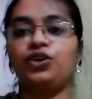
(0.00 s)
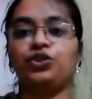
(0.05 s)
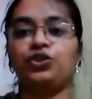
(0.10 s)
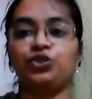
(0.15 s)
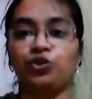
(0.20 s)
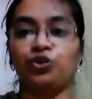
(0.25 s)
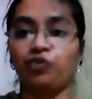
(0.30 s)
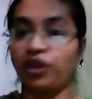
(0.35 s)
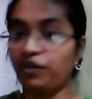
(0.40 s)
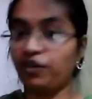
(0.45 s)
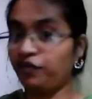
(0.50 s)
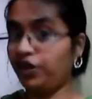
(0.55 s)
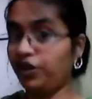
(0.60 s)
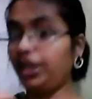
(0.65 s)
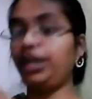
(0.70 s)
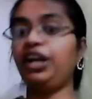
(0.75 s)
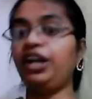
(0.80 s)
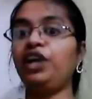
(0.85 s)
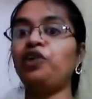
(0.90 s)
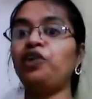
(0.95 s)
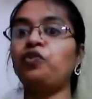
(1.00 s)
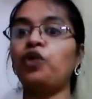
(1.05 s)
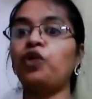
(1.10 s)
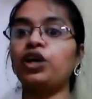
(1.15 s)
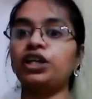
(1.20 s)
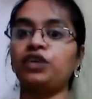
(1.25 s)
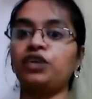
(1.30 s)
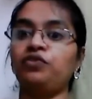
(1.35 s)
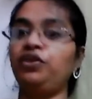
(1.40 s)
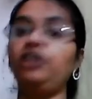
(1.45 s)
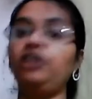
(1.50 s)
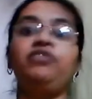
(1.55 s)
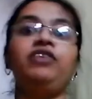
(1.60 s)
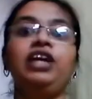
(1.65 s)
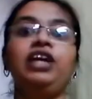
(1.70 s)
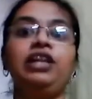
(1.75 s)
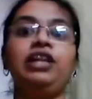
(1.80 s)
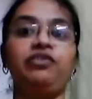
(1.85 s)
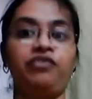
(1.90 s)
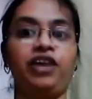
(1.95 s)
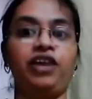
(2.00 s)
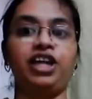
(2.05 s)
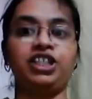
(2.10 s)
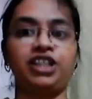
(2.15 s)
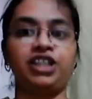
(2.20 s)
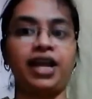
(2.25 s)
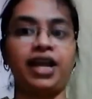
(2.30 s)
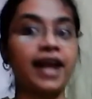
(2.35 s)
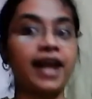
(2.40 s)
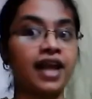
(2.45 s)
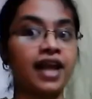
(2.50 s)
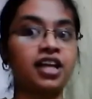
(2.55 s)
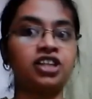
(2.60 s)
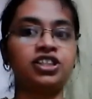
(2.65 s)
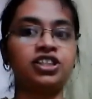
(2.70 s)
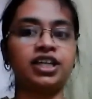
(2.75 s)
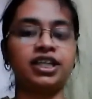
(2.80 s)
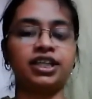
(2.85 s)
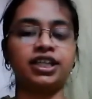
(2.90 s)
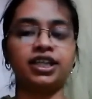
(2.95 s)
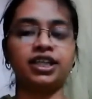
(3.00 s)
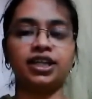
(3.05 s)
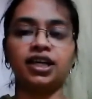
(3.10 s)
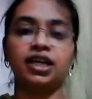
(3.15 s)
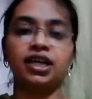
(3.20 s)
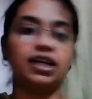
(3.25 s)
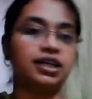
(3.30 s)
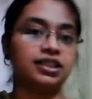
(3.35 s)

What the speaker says: So when we drink water, we feel fresh and energetic.